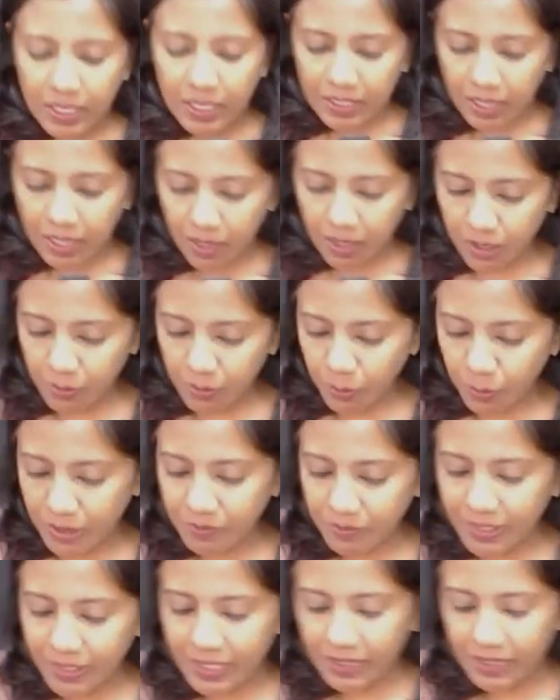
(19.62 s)
Uh,
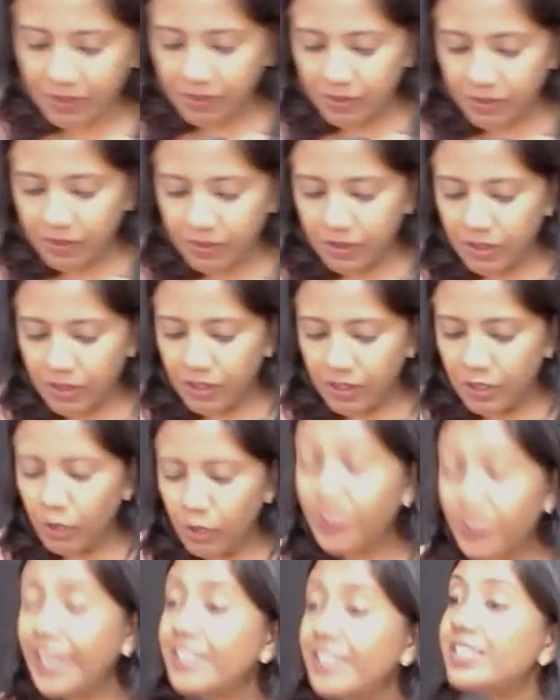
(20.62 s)
when we
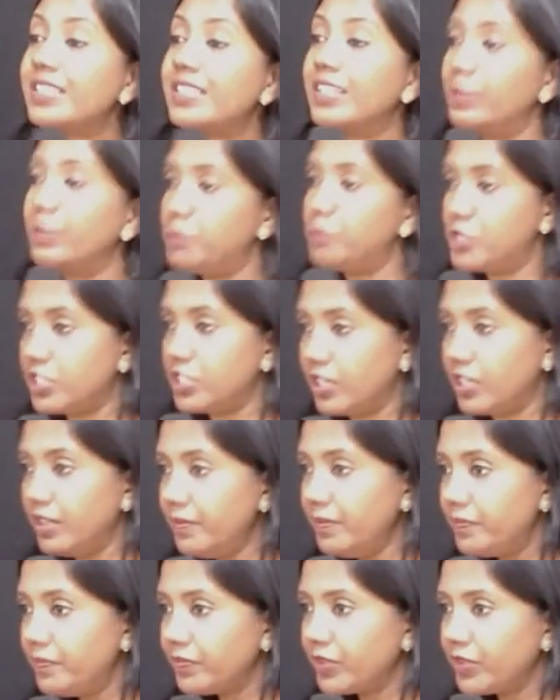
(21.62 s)
look at scripture
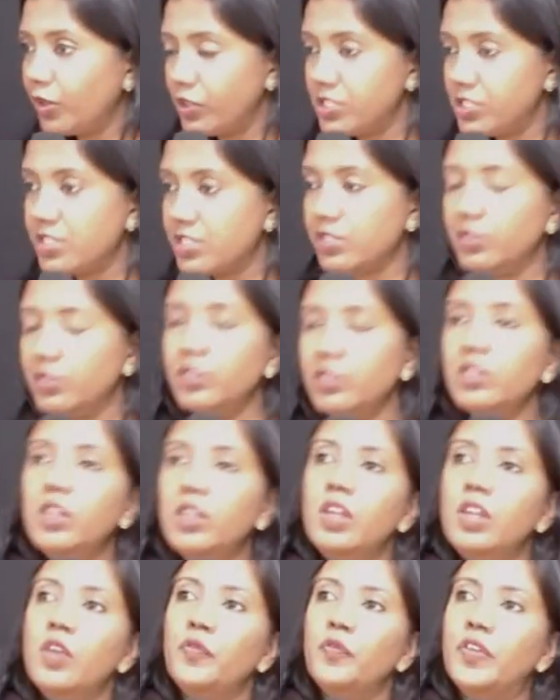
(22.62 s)
also,
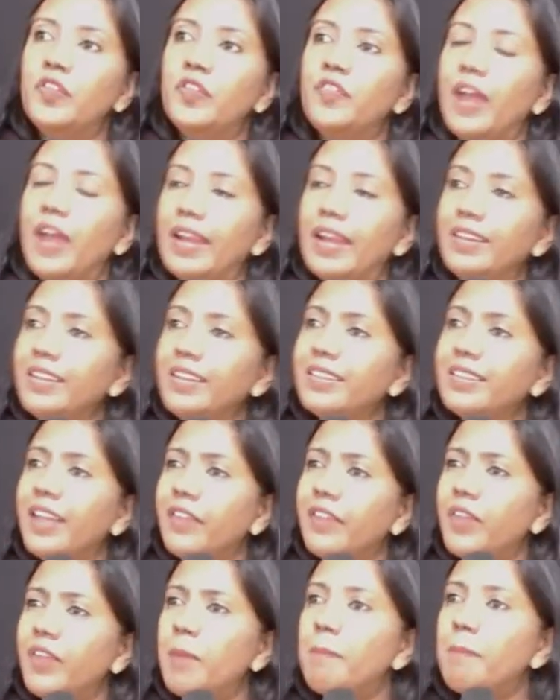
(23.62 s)
we find that
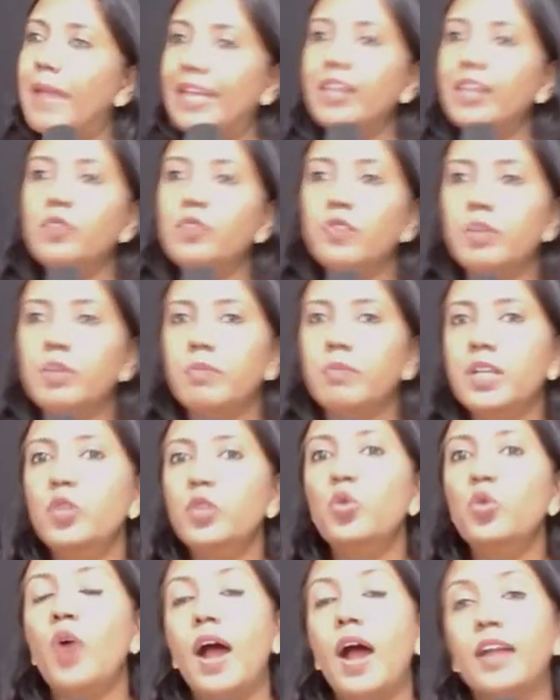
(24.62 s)
there were men and women
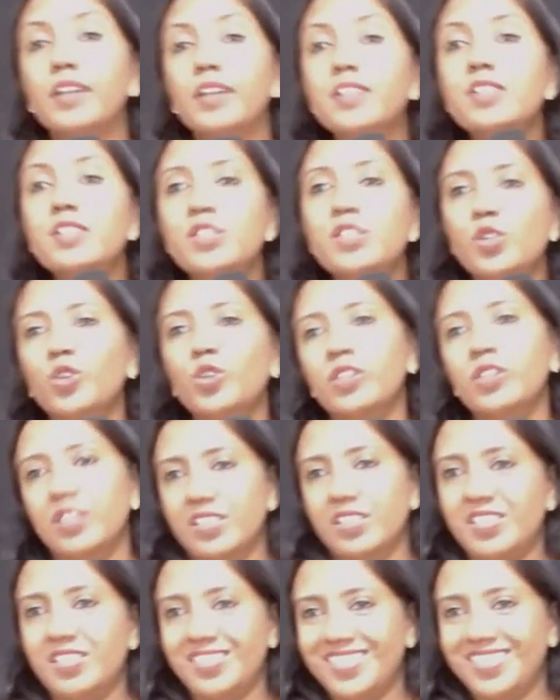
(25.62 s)
who understood
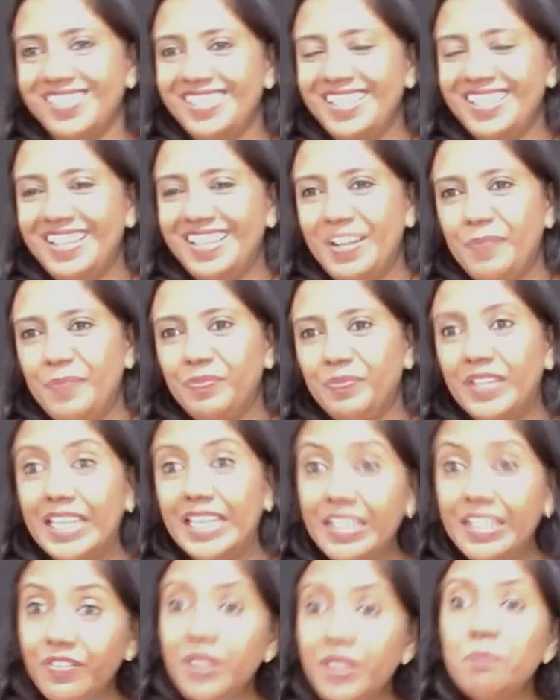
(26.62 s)
this
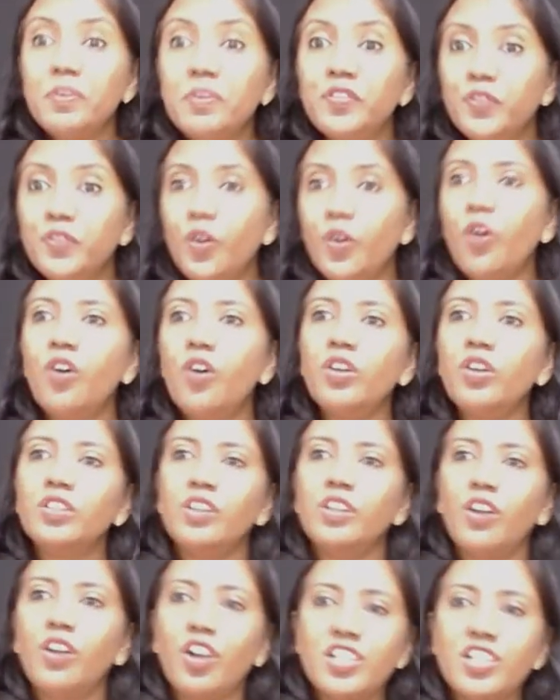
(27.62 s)
even before the
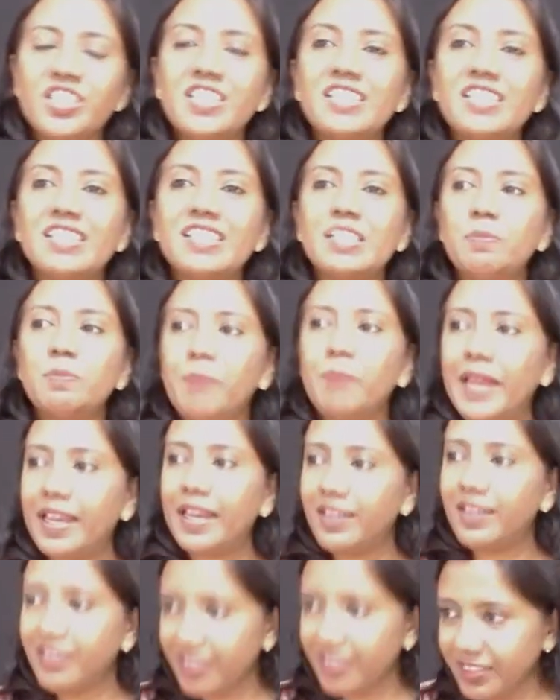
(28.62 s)
Lord Jesus
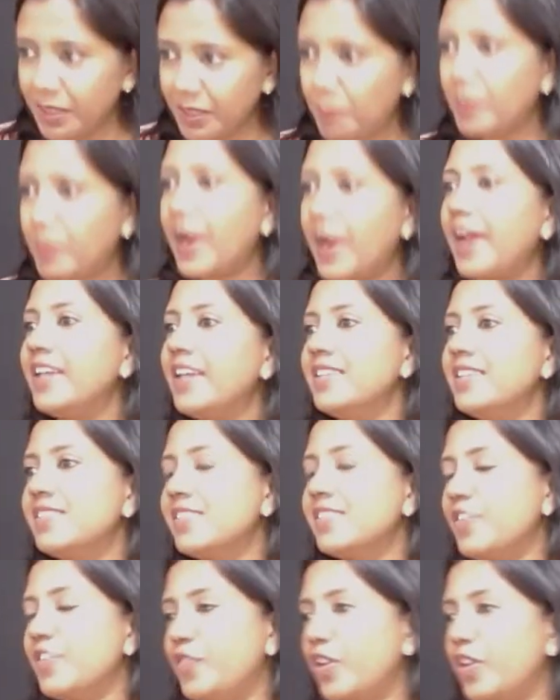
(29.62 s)
paid the
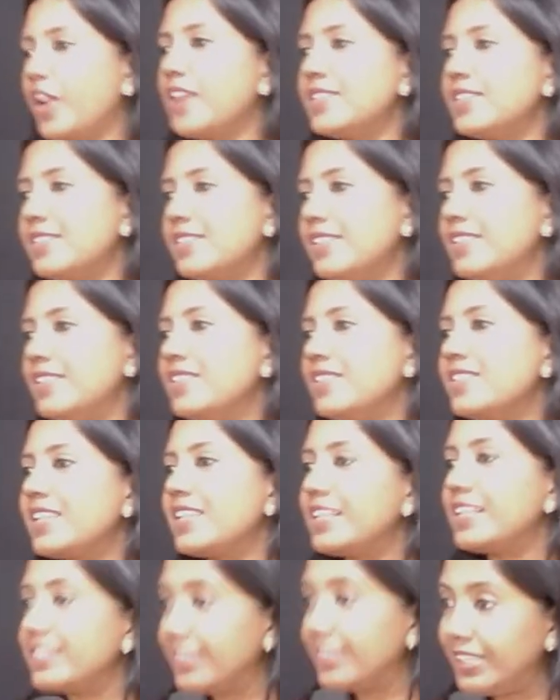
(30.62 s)
price for our sins
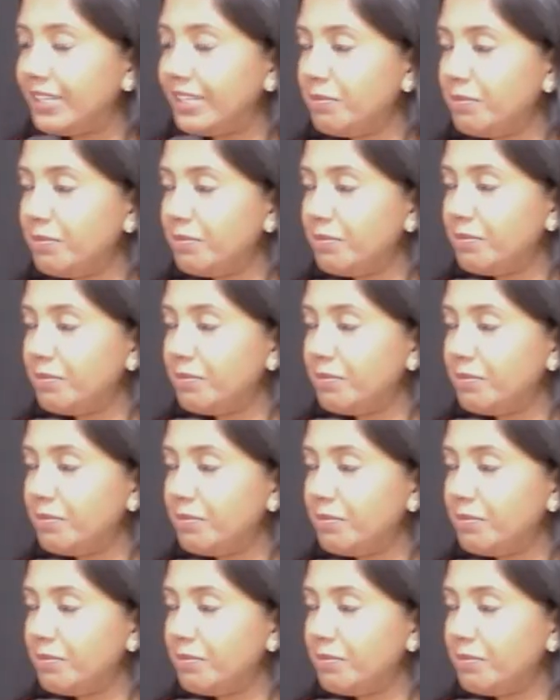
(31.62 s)
and redeemed us,
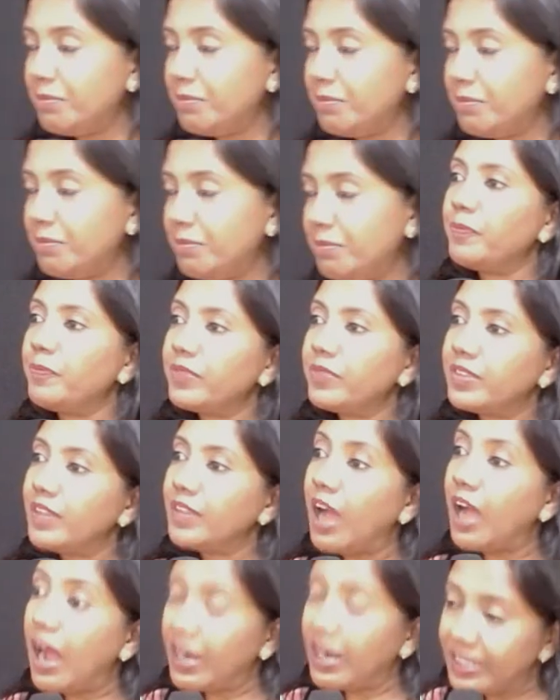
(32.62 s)
um,
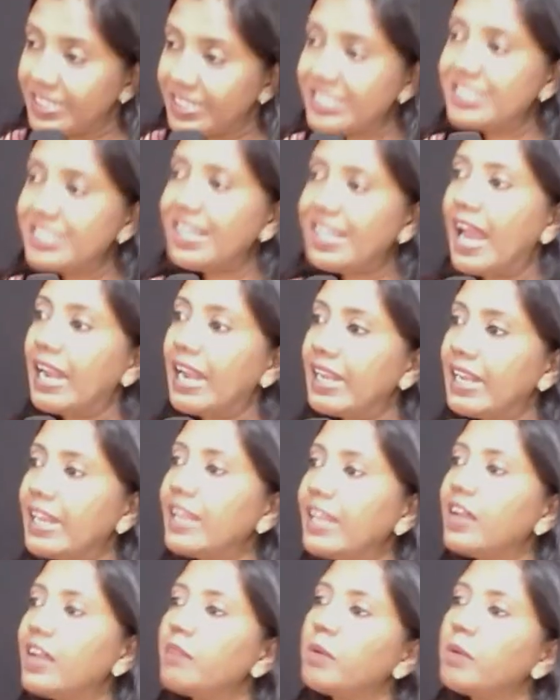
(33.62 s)
the
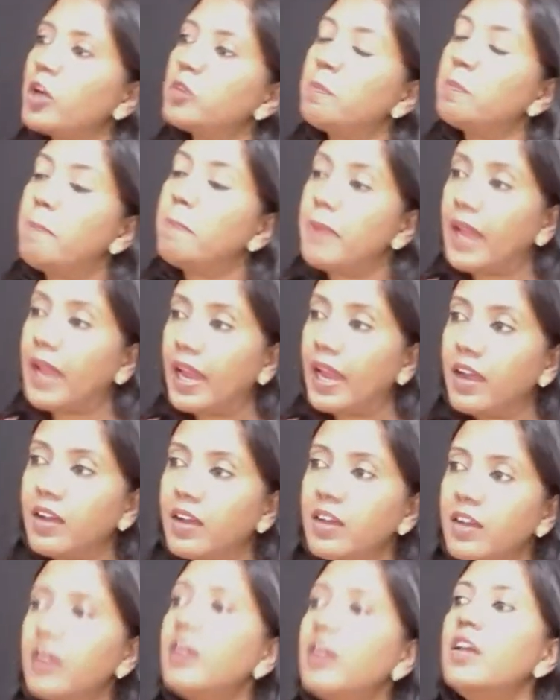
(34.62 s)
understanding about
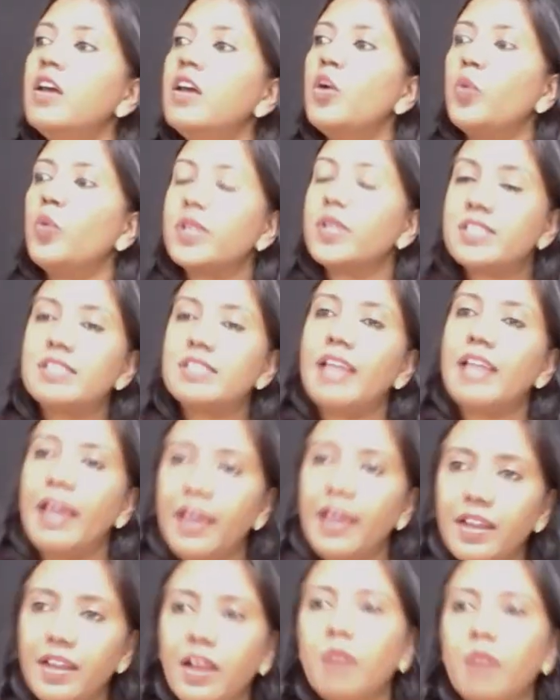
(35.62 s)
prayer was
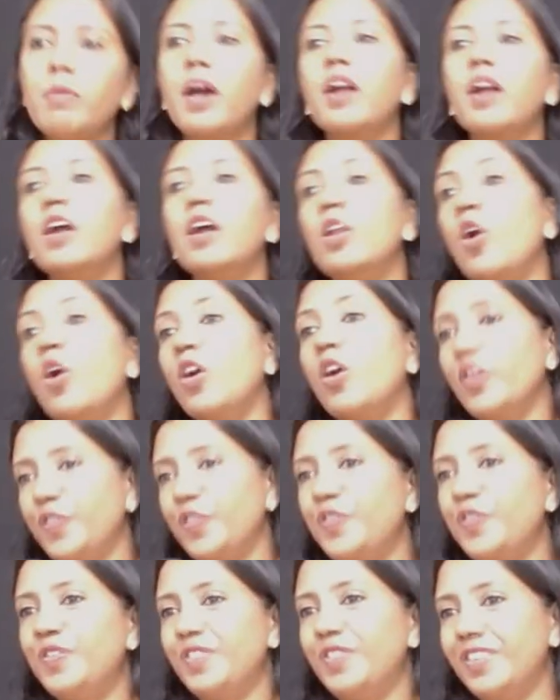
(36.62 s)
there among a lot of
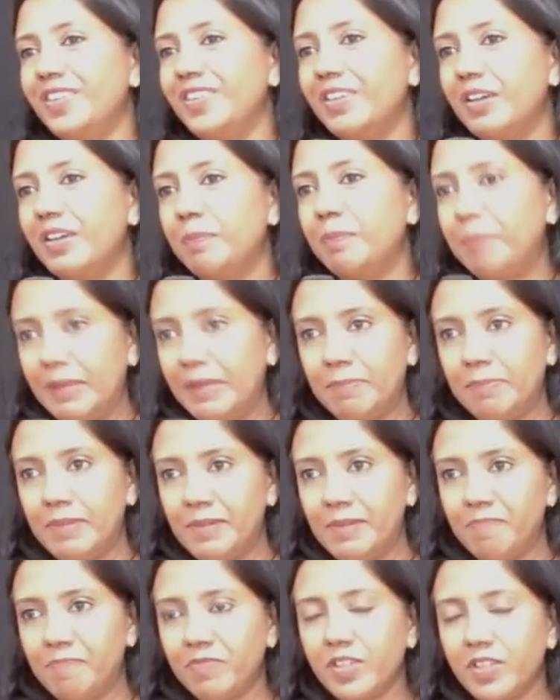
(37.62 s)
uh, people.
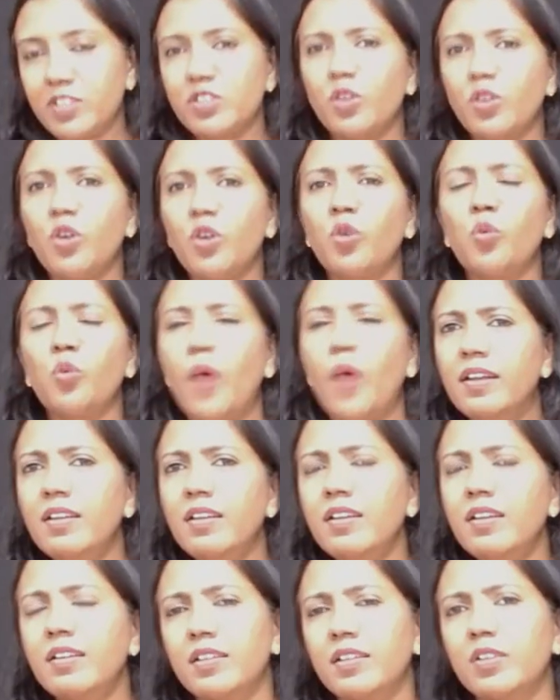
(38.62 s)
So, one
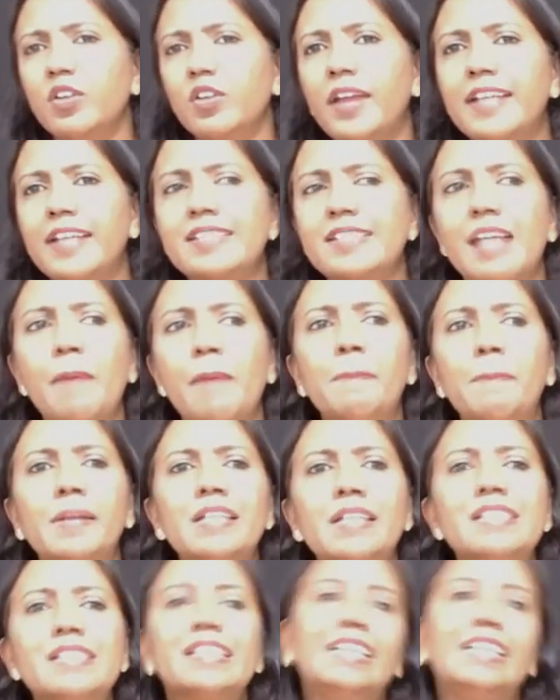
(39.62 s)
good example
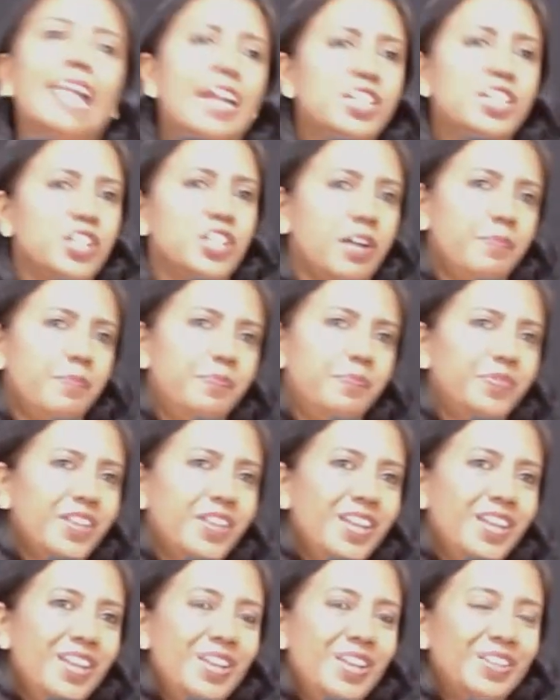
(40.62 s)
is Elijah.
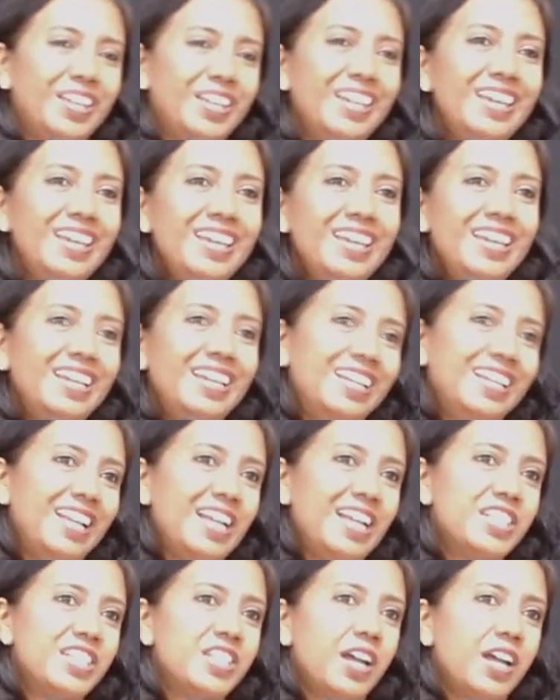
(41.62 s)
Okay,
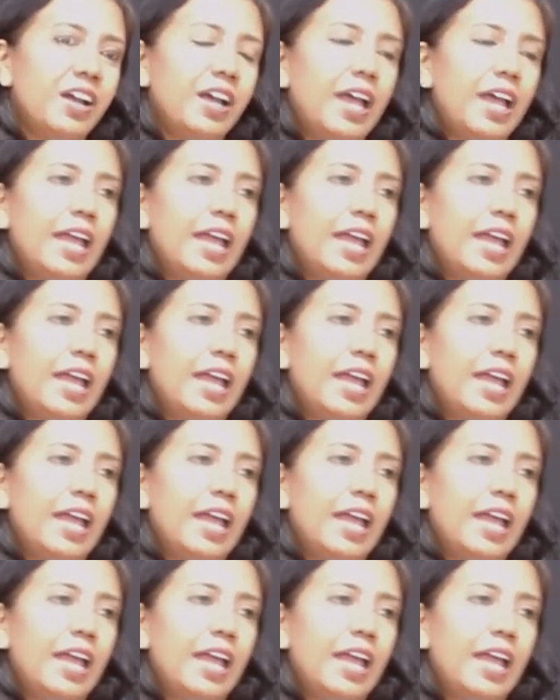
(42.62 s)
Elijah.